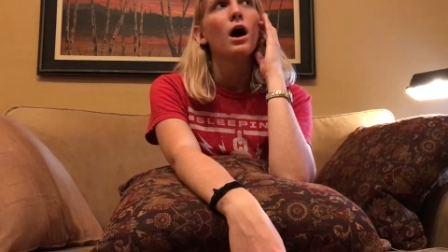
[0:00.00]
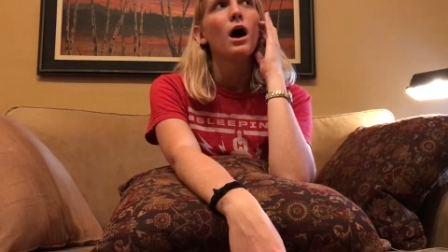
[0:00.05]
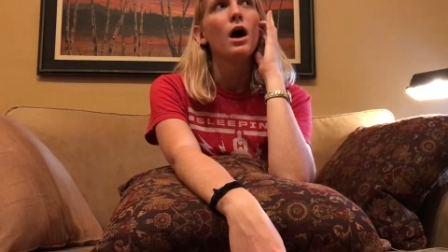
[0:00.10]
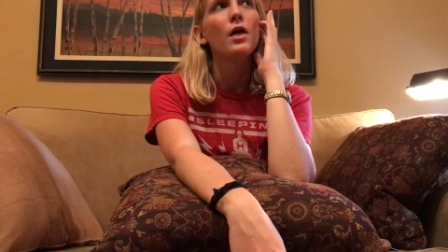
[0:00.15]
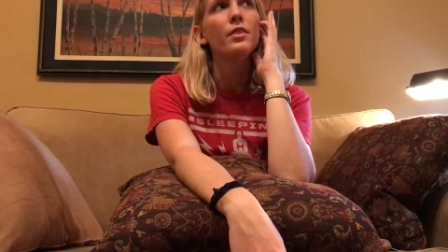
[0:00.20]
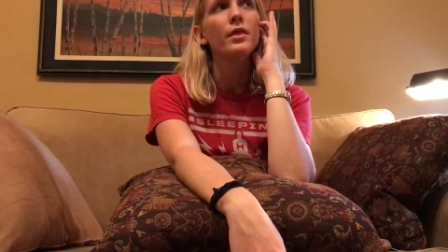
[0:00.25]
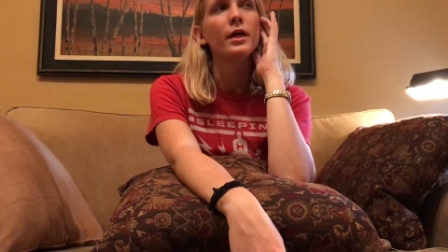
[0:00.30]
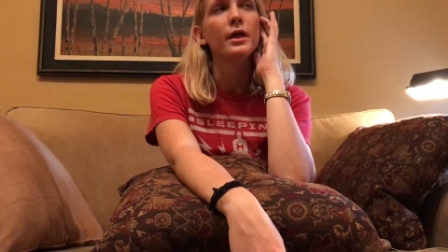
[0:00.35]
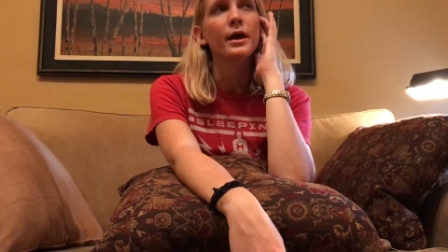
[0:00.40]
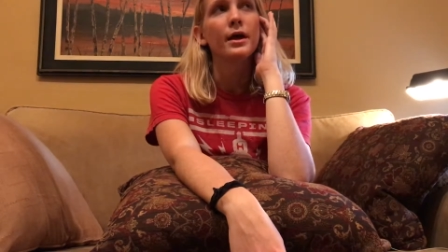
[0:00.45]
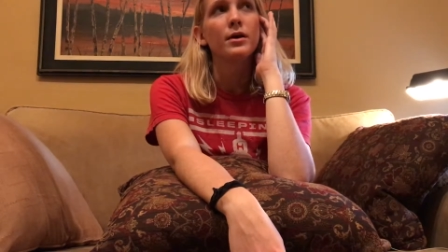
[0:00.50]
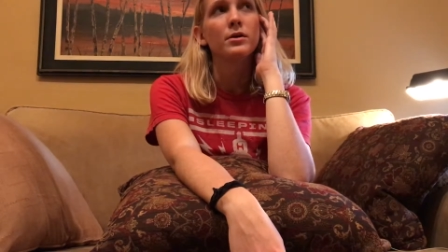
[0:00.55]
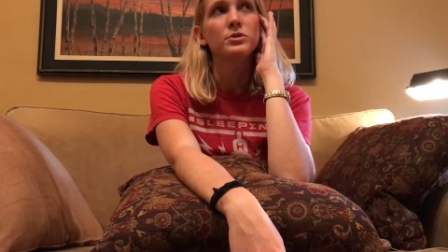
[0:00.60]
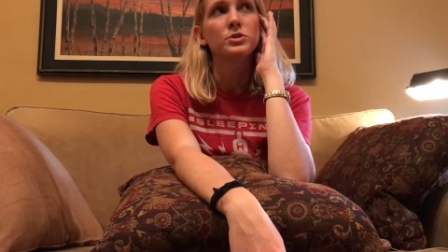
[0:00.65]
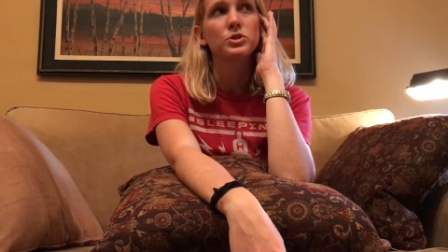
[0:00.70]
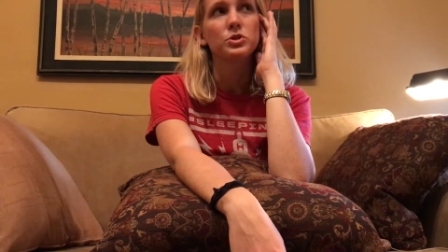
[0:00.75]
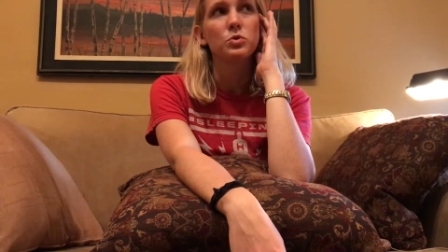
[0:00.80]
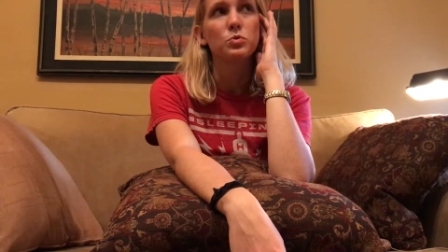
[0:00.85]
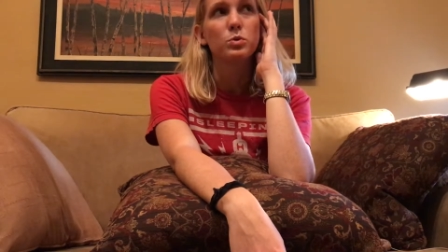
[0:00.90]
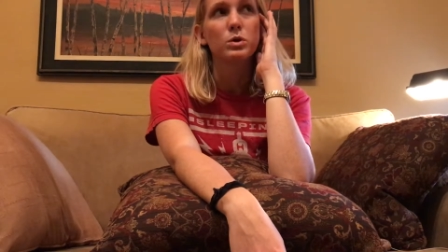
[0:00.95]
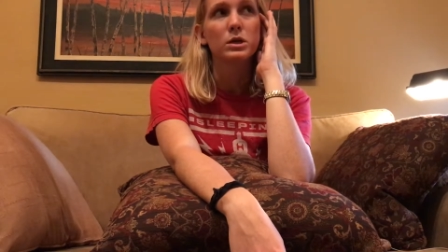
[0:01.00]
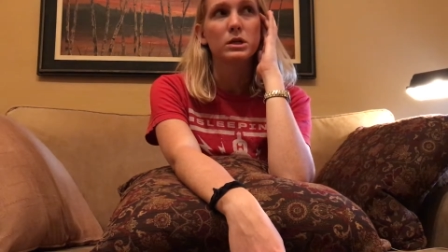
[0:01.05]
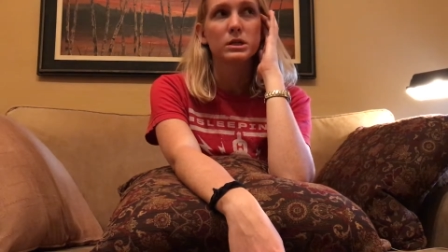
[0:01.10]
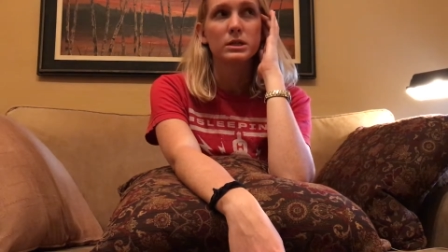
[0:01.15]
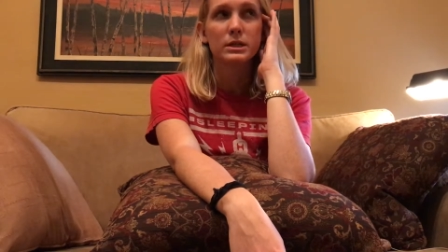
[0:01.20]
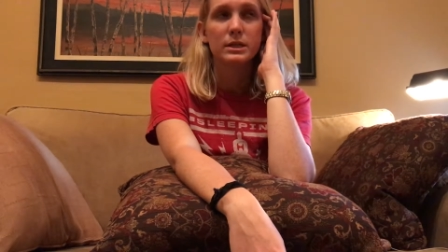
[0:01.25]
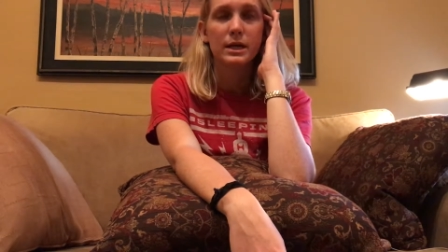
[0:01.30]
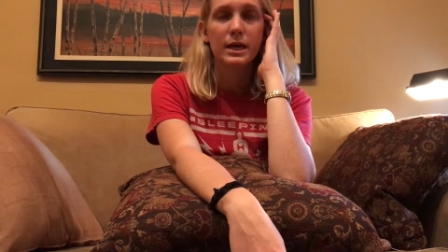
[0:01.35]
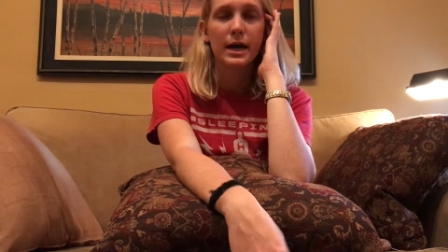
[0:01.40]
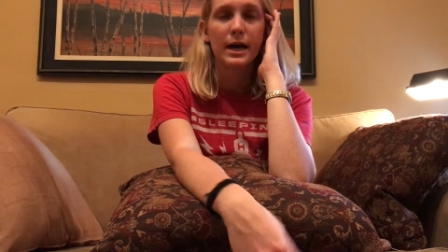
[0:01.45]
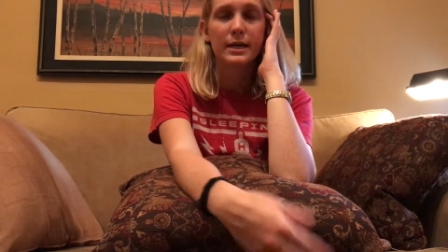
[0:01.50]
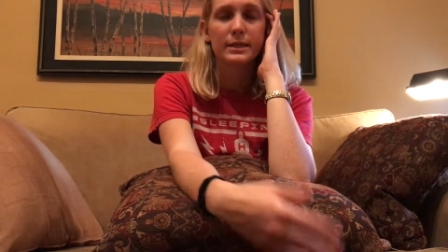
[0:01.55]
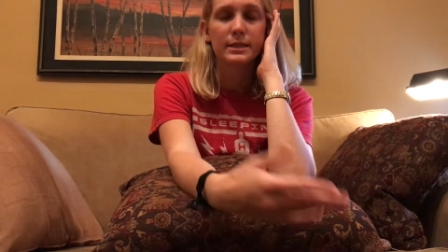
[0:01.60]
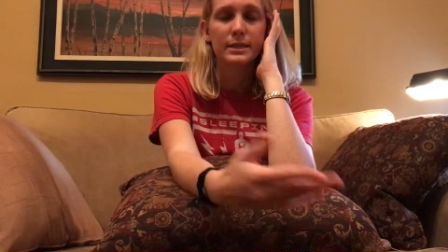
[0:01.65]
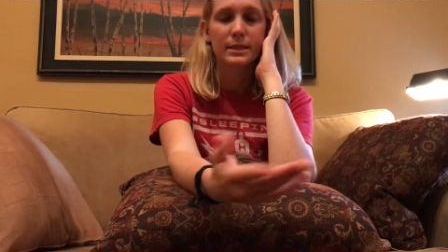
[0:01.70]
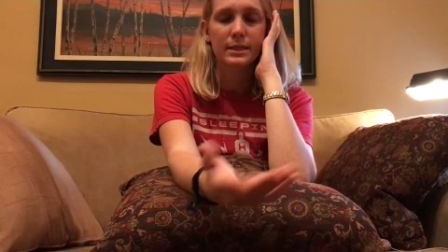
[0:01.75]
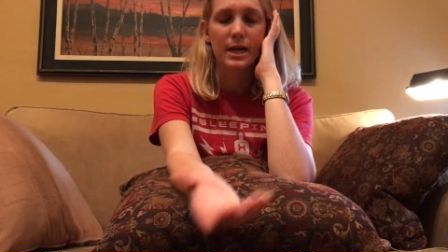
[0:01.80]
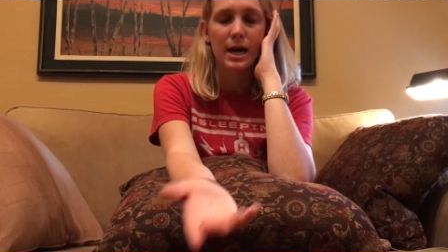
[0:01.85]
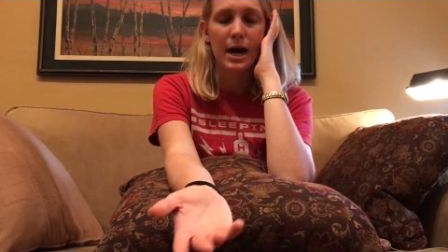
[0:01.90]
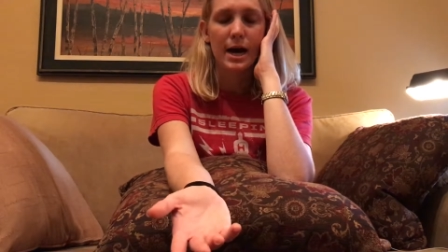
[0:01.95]
And then I also worked as
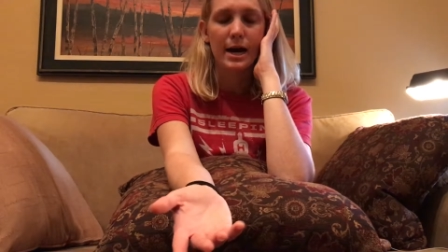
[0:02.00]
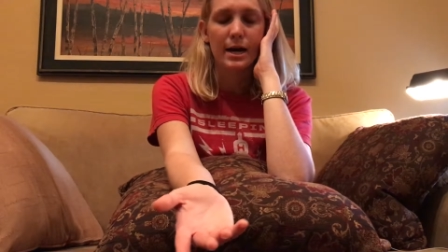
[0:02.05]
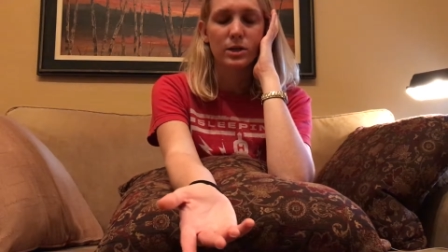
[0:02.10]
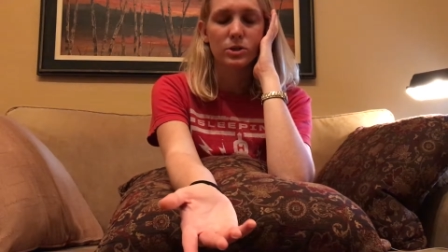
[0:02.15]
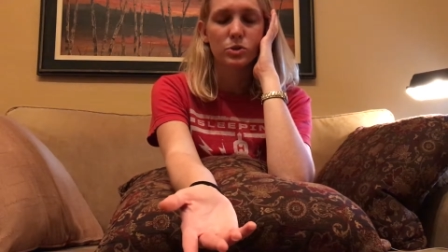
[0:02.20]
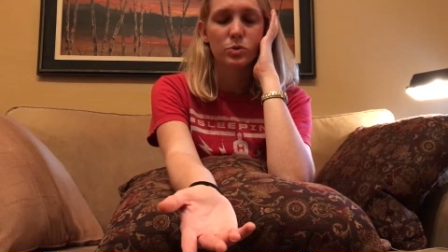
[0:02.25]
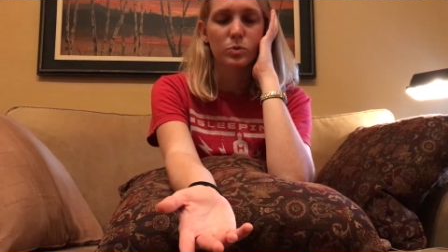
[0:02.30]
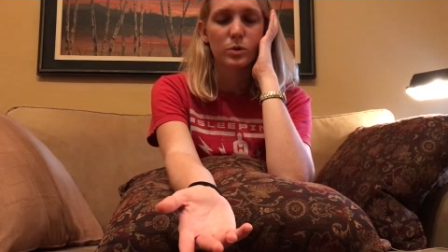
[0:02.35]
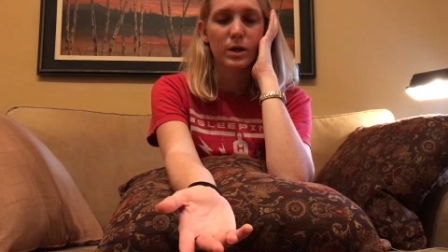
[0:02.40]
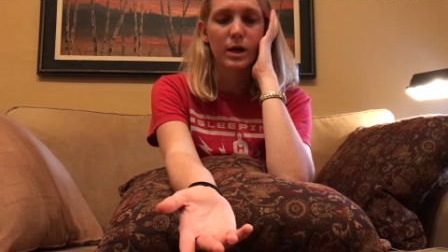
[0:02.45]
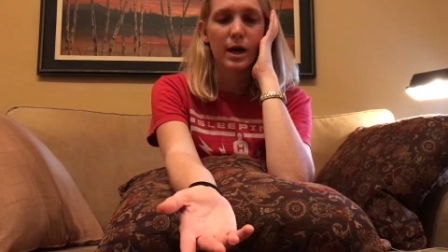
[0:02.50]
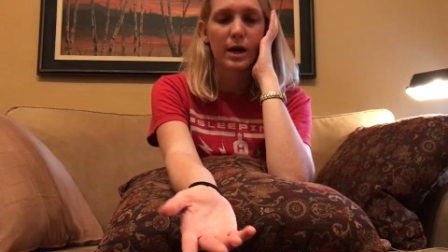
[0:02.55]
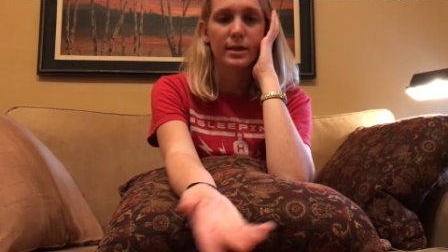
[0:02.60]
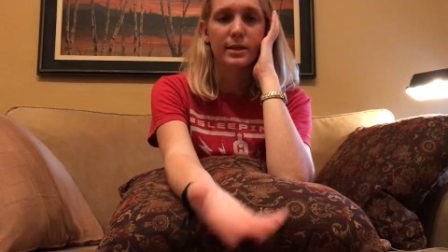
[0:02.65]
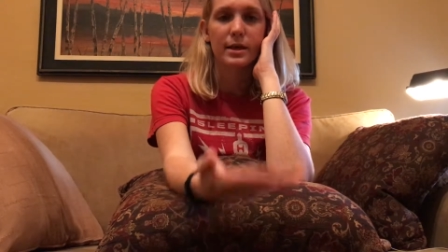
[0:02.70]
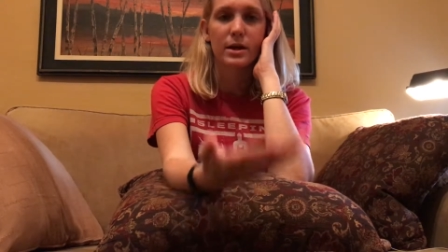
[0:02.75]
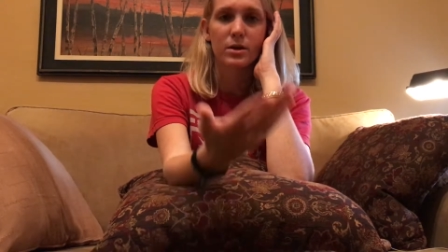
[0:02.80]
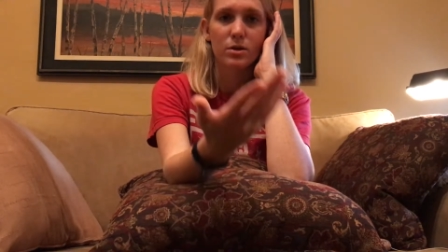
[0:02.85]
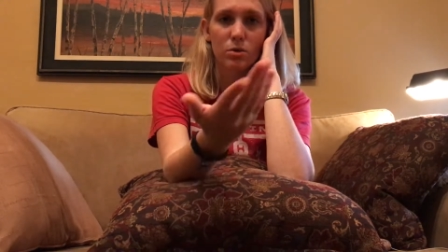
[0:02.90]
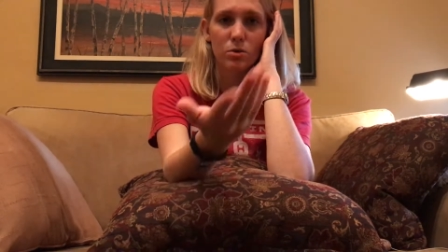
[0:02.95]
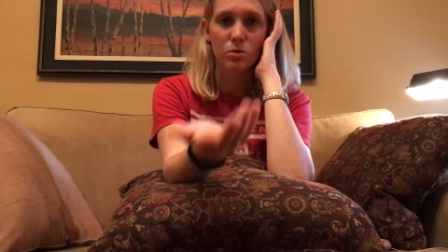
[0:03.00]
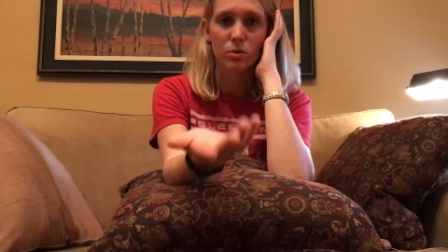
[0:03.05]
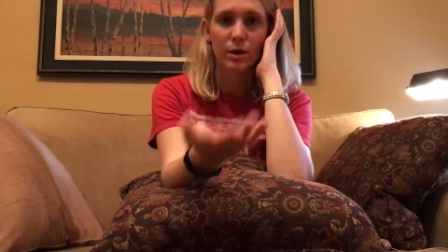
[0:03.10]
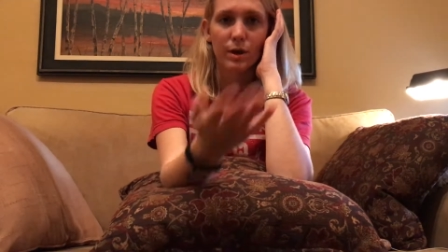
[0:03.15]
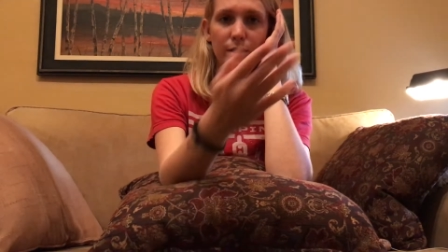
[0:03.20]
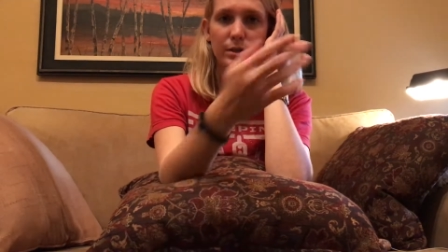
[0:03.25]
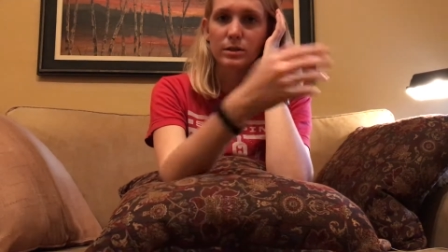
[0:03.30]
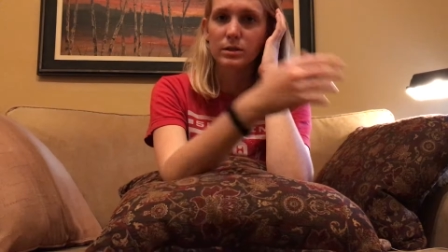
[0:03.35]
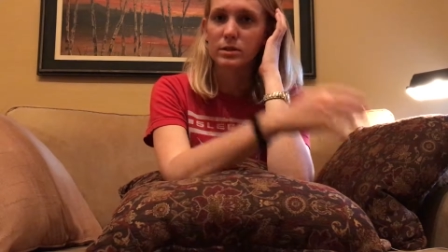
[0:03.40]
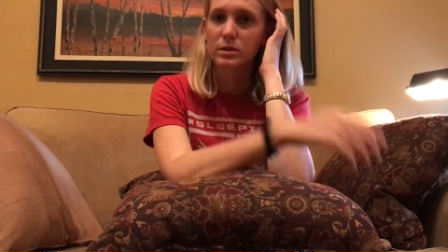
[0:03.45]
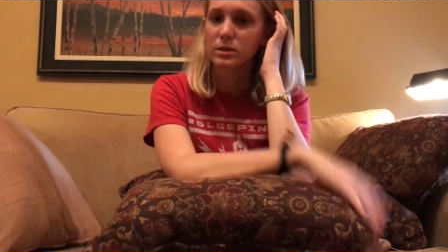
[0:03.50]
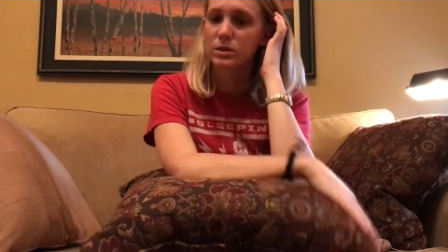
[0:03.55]
the kayak tour guide that you guys